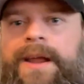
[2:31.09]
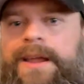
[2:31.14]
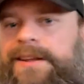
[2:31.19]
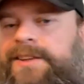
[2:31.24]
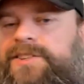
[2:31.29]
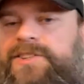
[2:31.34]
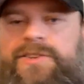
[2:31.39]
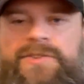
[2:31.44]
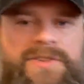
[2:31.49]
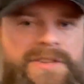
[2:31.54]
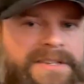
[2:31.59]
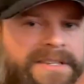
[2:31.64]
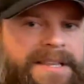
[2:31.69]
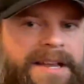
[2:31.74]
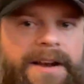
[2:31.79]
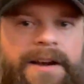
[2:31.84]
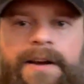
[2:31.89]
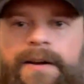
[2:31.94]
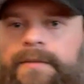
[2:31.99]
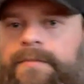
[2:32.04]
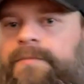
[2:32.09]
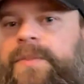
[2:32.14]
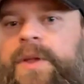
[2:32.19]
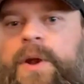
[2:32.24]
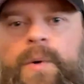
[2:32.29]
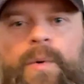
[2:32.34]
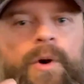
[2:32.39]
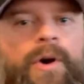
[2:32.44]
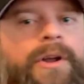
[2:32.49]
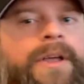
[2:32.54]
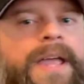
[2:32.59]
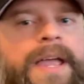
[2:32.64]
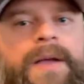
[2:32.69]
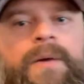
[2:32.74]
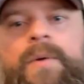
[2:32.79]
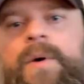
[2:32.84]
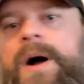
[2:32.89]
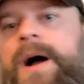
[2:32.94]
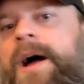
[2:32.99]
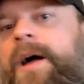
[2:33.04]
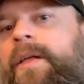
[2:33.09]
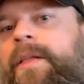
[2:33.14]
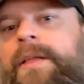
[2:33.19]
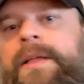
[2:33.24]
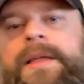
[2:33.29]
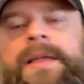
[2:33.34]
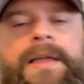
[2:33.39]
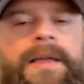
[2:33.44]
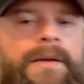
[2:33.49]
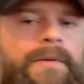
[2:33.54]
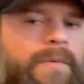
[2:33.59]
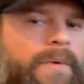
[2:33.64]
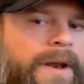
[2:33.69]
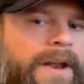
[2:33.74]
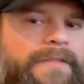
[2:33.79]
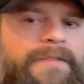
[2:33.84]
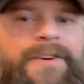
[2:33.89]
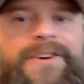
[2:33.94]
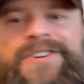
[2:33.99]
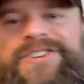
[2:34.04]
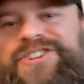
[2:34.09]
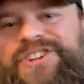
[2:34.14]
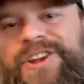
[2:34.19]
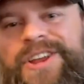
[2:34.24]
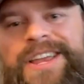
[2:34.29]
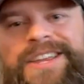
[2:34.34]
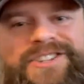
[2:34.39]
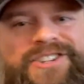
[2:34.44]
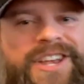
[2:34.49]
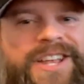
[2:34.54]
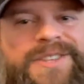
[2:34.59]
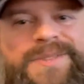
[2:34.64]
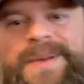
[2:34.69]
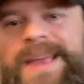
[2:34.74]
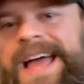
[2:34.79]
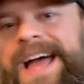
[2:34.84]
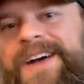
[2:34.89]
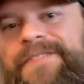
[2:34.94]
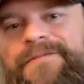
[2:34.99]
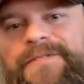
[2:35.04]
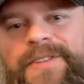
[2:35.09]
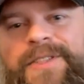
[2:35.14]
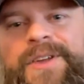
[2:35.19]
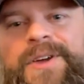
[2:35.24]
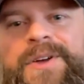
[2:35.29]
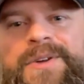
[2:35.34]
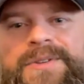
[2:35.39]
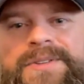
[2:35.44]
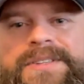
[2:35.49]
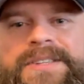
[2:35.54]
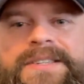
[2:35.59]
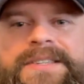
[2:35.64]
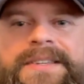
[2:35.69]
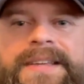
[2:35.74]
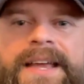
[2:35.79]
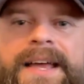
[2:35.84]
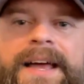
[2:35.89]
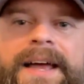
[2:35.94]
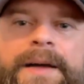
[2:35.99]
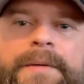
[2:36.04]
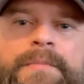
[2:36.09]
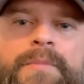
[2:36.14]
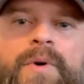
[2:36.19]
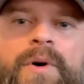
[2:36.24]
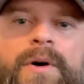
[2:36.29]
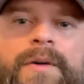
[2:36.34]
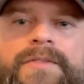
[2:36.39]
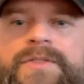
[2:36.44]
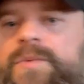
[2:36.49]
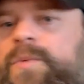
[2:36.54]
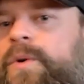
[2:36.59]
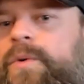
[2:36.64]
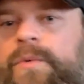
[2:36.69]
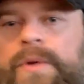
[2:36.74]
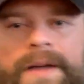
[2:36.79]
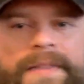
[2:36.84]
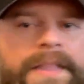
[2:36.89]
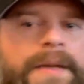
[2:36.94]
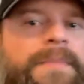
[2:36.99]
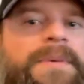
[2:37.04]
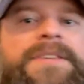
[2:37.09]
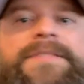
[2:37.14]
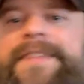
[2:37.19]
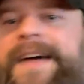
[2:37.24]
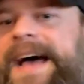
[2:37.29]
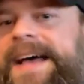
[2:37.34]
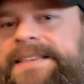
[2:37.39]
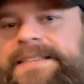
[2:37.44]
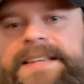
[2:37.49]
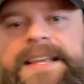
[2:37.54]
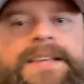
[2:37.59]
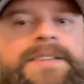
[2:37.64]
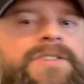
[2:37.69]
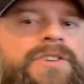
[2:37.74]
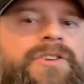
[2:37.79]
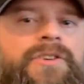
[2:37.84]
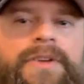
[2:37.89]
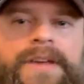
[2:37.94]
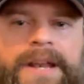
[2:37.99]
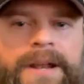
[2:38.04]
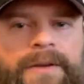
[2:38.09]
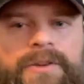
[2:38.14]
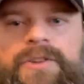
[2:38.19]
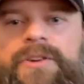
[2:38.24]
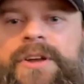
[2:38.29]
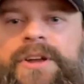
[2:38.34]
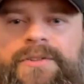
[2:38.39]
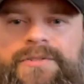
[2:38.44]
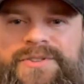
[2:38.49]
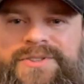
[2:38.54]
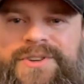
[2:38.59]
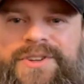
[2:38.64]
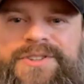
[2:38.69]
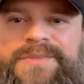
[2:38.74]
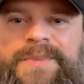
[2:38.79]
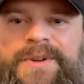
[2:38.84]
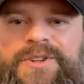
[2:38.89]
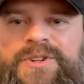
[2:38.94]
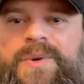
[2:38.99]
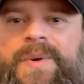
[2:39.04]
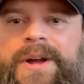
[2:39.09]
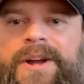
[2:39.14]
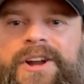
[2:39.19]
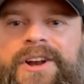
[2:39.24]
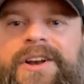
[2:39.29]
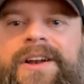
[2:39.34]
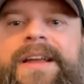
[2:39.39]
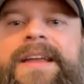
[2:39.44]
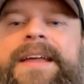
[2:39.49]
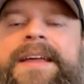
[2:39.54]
And as soon as they're working well, whatever sheds we have for those morphs, we'll run them as fast tests. So you'll get results much quicker.